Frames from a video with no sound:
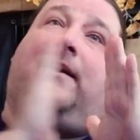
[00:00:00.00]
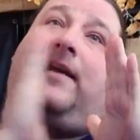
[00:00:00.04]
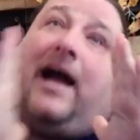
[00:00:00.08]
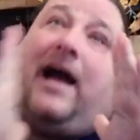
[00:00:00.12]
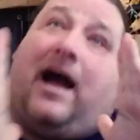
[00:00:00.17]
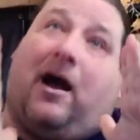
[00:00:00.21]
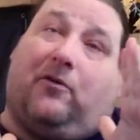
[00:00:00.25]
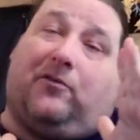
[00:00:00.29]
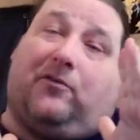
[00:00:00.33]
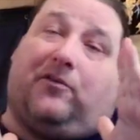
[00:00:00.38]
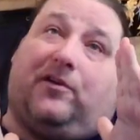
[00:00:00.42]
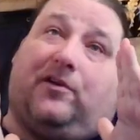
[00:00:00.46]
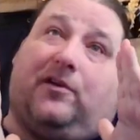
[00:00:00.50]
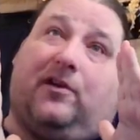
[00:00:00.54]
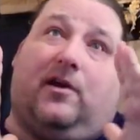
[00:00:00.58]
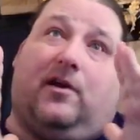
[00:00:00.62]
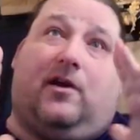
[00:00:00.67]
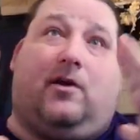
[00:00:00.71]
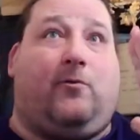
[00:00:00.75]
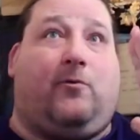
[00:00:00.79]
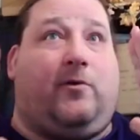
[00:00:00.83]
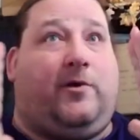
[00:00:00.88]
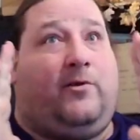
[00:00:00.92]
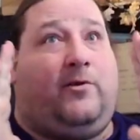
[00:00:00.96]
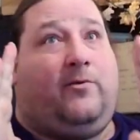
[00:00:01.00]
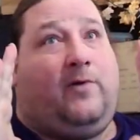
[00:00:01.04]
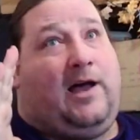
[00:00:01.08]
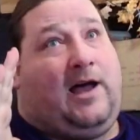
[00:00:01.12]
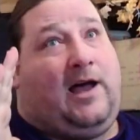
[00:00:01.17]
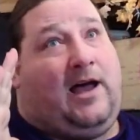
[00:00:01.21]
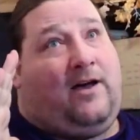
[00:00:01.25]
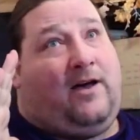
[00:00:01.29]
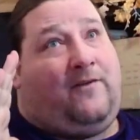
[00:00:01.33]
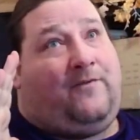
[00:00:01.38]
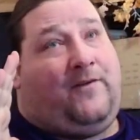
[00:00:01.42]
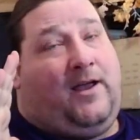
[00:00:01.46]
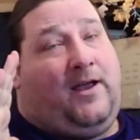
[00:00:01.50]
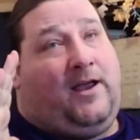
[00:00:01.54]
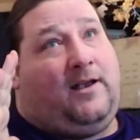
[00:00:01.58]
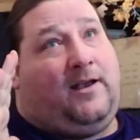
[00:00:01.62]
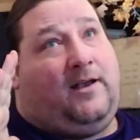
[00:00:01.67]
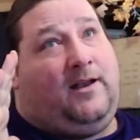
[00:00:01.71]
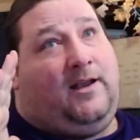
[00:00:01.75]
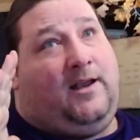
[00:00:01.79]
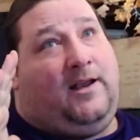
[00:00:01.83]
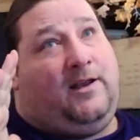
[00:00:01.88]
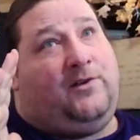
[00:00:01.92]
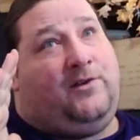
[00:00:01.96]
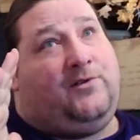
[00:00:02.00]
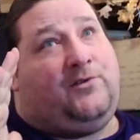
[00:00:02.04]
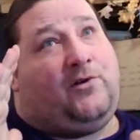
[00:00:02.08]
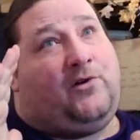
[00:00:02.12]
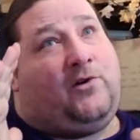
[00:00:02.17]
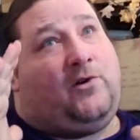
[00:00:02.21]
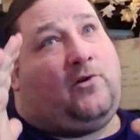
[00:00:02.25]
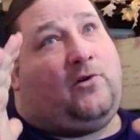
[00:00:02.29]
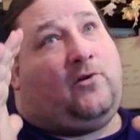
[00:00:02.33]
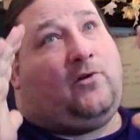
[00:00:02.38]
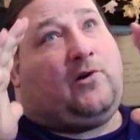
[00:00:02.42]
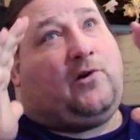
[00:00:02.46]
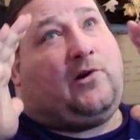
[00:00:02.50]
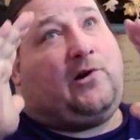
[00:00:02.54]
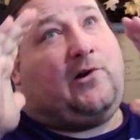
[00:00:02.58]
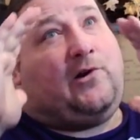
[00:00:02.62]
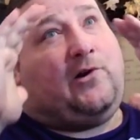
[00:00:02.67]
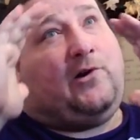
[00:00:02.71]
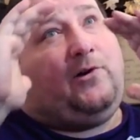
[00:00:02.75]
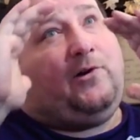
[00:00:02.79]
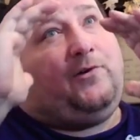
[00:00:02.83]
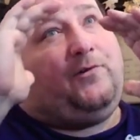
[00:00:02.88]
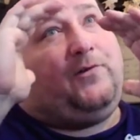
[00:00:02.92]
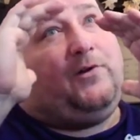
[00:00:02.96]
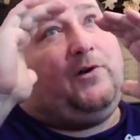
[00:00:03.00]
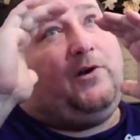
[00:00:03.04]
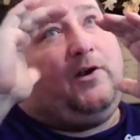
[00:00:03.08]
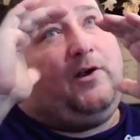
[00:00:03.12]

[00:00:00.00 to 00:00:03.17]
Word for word: out. When you have an internal curve,